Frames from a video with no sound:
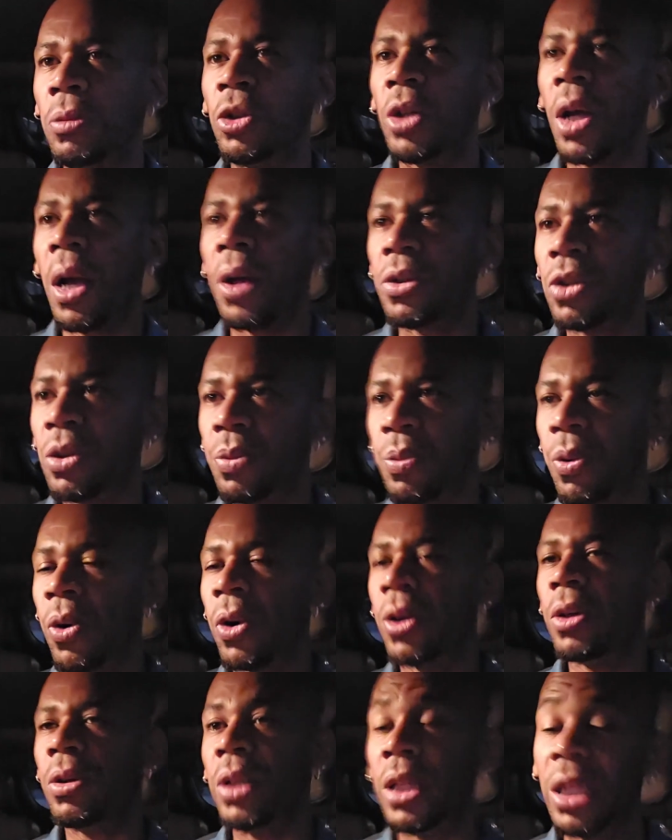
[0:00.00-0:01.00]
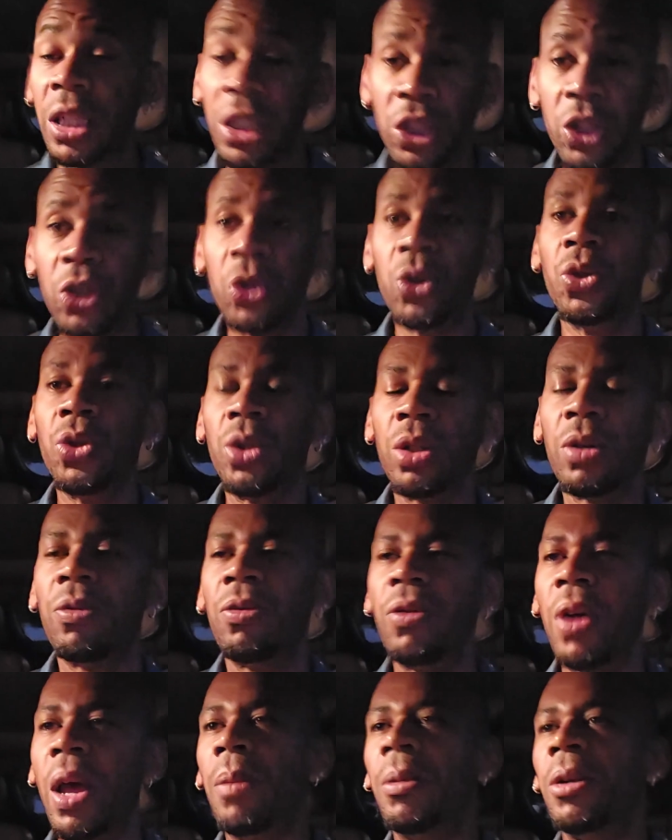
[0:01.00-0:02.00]
child support, the issues of
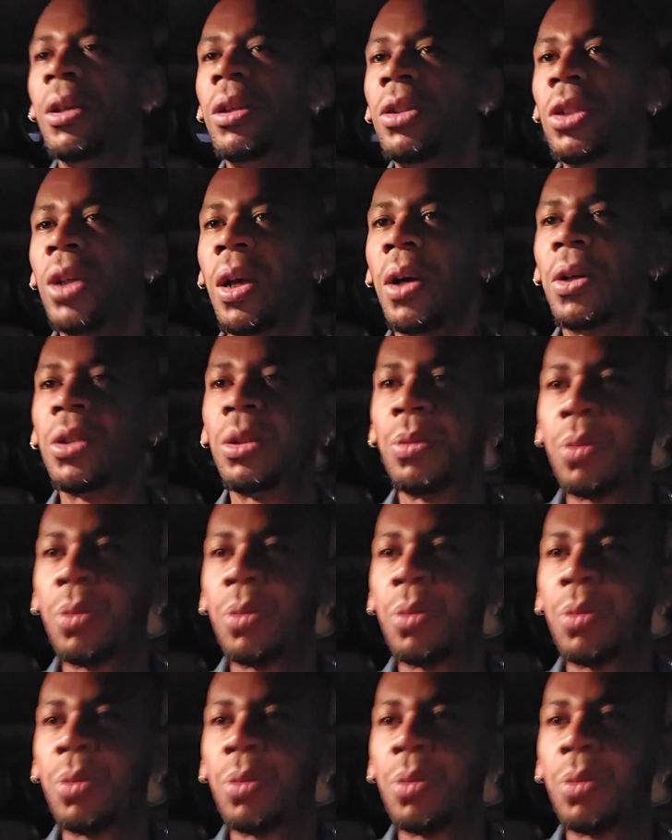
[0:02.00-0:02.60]
family, child